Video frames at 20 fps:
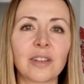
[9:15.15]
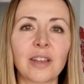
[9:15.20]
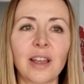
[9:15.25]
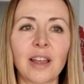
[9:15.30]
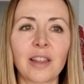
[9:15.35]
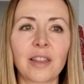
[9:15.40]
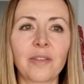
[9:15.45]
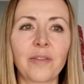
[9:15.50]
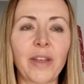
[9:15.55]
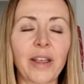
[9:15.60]

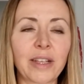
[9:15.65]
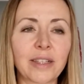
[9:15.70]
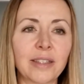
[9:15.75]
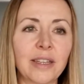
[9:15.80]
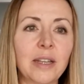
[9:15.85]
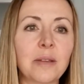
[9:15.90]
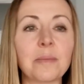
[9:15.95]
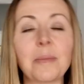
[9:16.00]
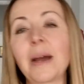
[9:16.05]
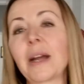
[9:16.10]
the
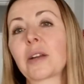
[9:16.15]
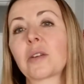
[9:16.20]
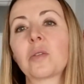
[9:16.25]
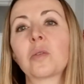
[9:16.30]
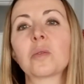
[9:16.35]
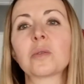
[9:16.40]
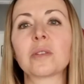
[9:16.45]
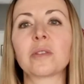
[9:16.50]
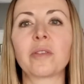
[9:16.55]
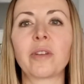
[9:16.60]
vaccine might
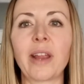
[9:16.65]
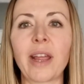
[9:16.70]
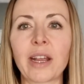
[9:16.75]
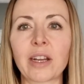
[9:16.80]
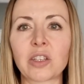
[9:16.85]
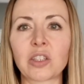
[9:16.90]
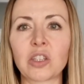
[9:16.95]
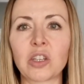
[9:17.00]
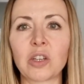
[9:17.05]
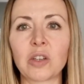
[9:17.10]
cause a
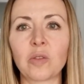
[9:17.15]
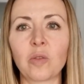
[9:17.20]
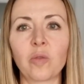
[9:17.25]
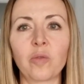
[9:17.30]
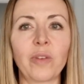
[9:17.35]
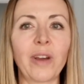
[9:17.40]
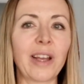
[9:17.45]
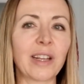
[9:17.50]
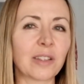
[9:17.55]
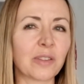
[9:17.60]
reaction, or
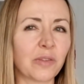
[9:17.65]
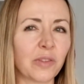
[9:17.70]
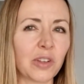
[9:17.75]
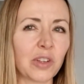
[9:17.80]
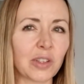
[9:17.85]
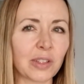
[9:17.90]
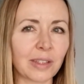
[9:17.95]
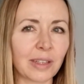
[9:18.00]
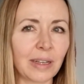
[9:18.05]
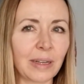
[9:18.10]
vice
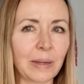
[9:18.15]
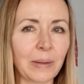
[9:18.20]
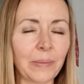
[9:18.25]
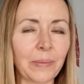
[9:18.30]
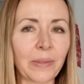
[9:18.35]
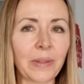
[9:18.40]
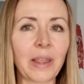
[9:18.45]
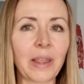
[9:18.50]
versa.